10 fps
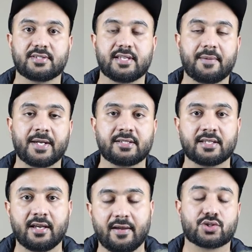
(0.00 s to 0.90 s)
Zabbix.
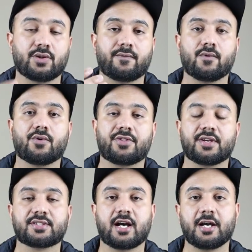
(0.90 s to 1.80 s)
So the fourth
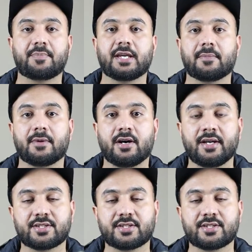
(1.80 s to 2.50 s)
is IPMI.